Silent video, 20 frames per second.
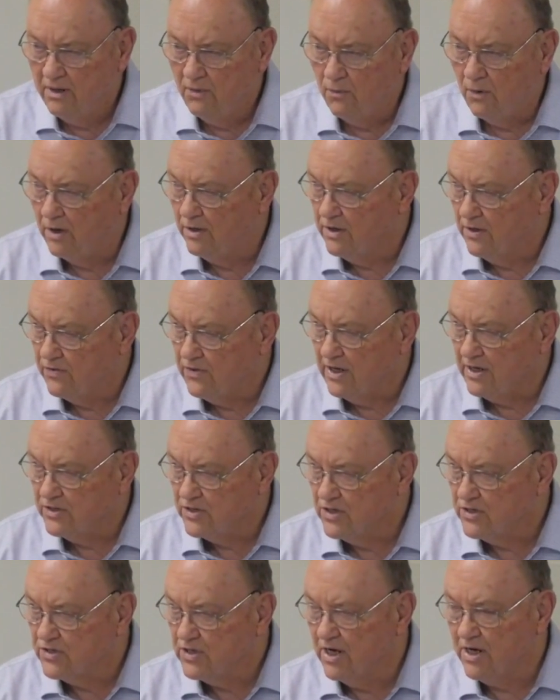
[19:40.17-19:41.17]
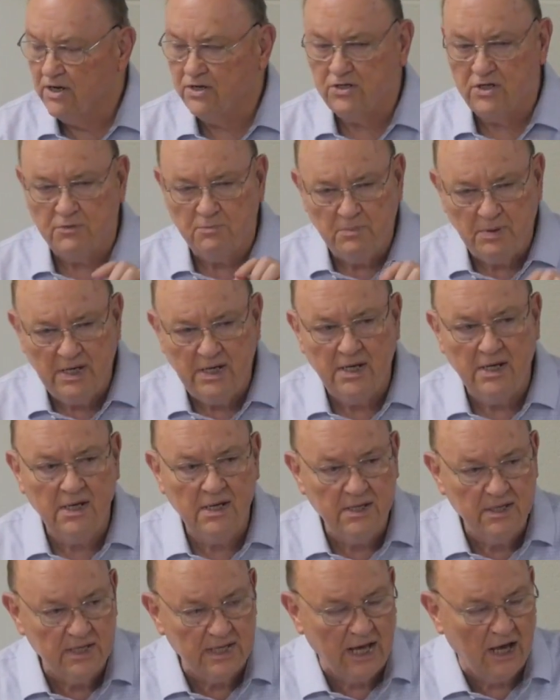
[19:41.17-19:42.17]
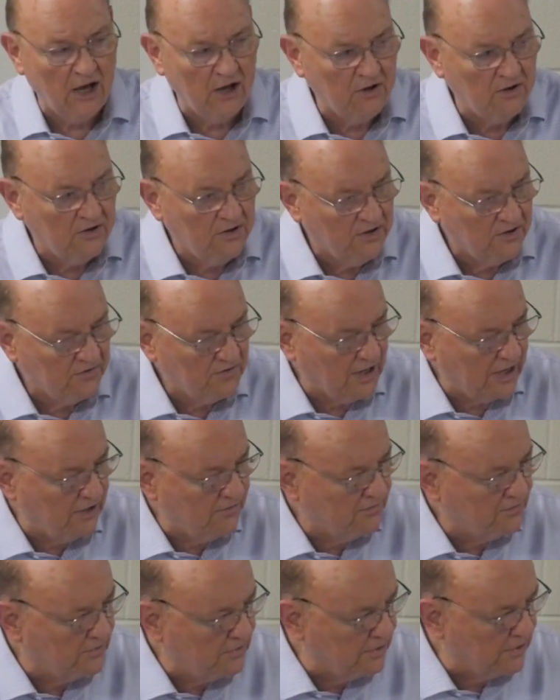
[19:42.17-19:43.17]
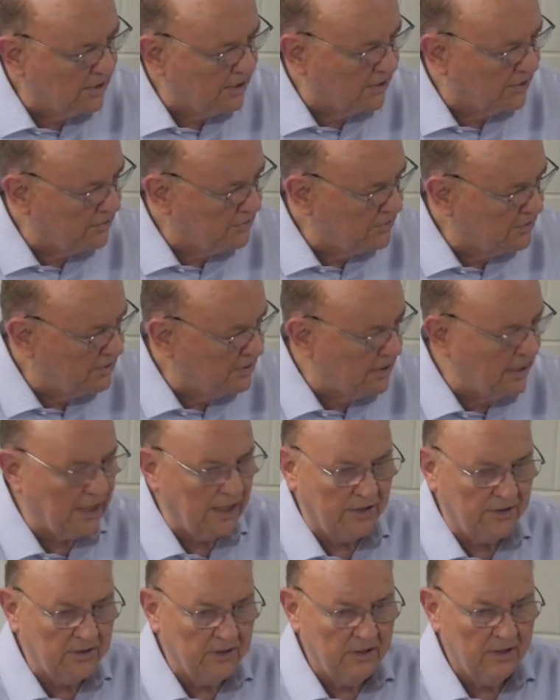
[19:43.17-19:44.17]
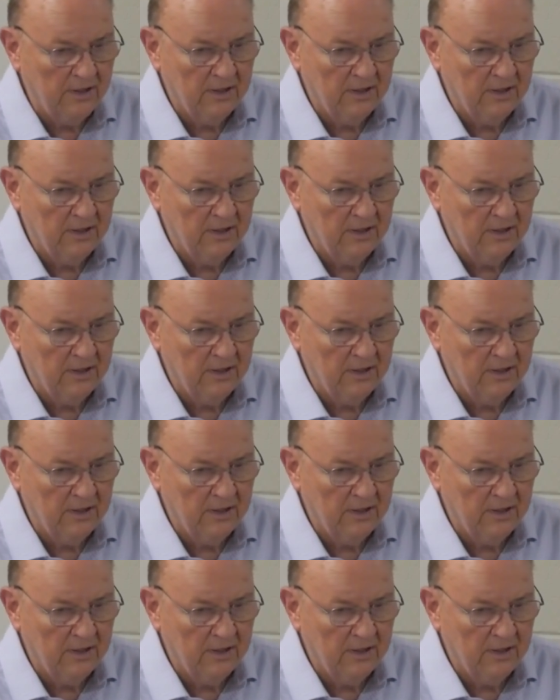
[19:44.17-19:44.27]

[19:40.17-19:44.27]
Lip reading: one of the things he says is, be thou faithful unto death.